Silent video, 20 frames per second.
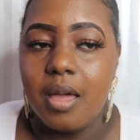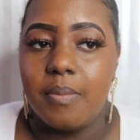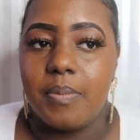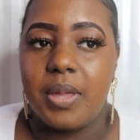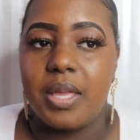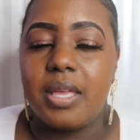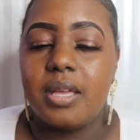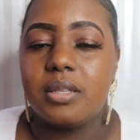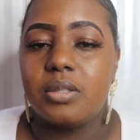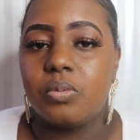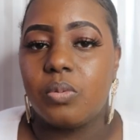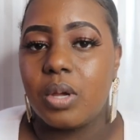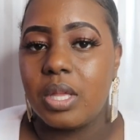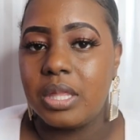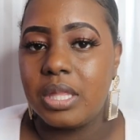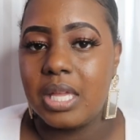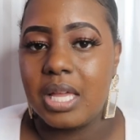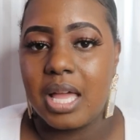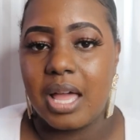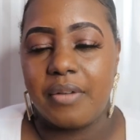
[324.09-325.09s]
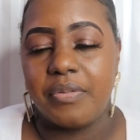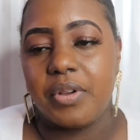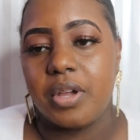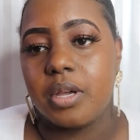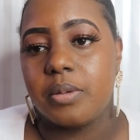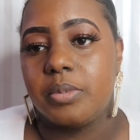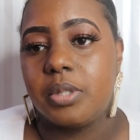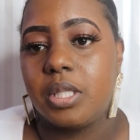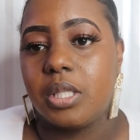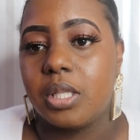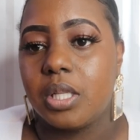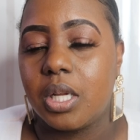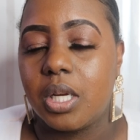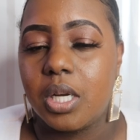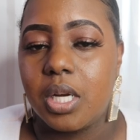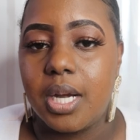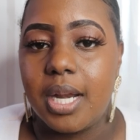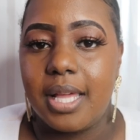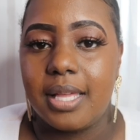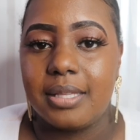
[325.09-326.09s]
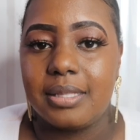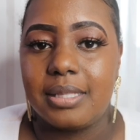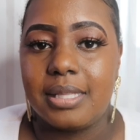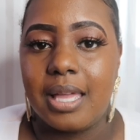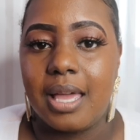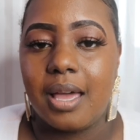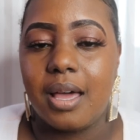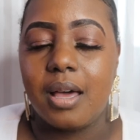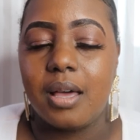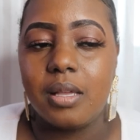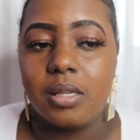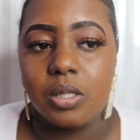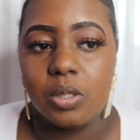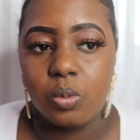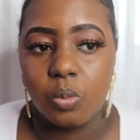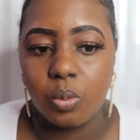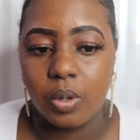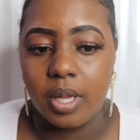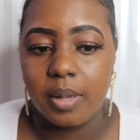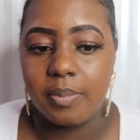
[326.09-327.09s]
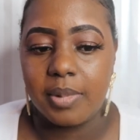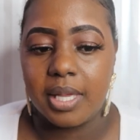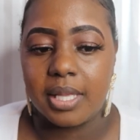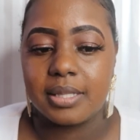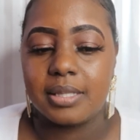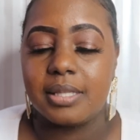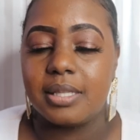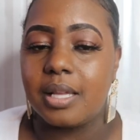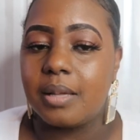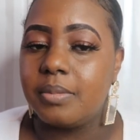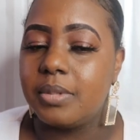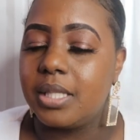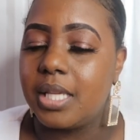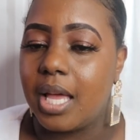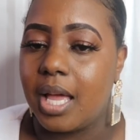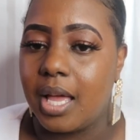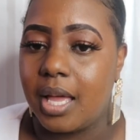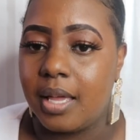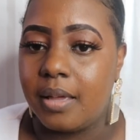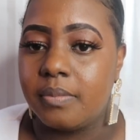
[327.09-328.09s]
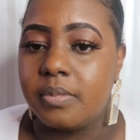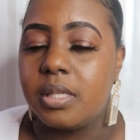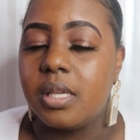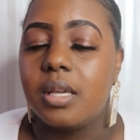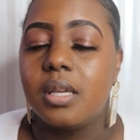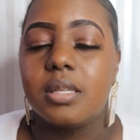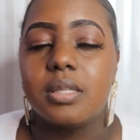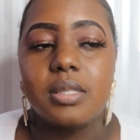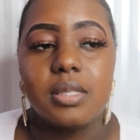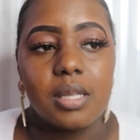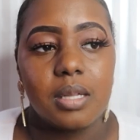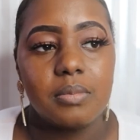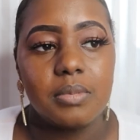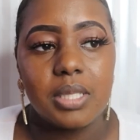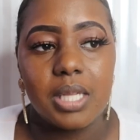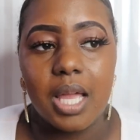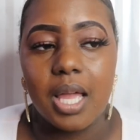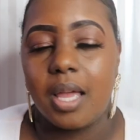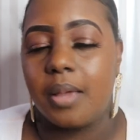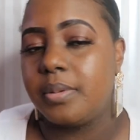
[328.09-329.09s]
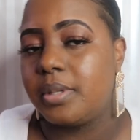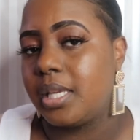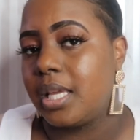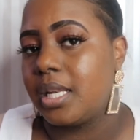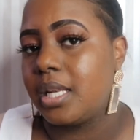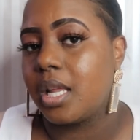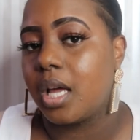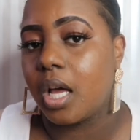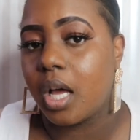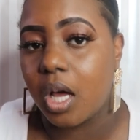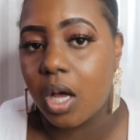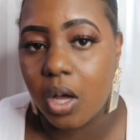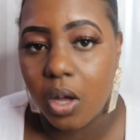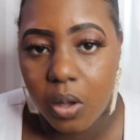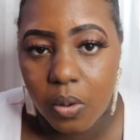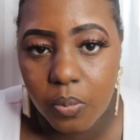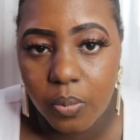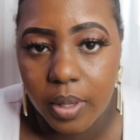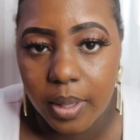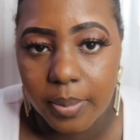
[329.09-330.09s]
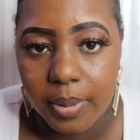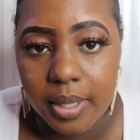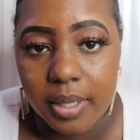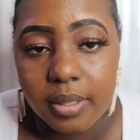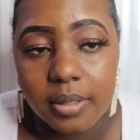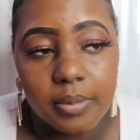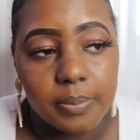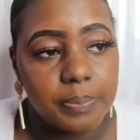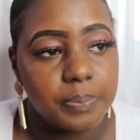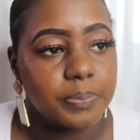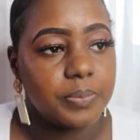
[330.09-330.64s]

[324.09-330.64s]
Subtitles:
Because one thing I've come to learn is that us women sometimes, and not all women,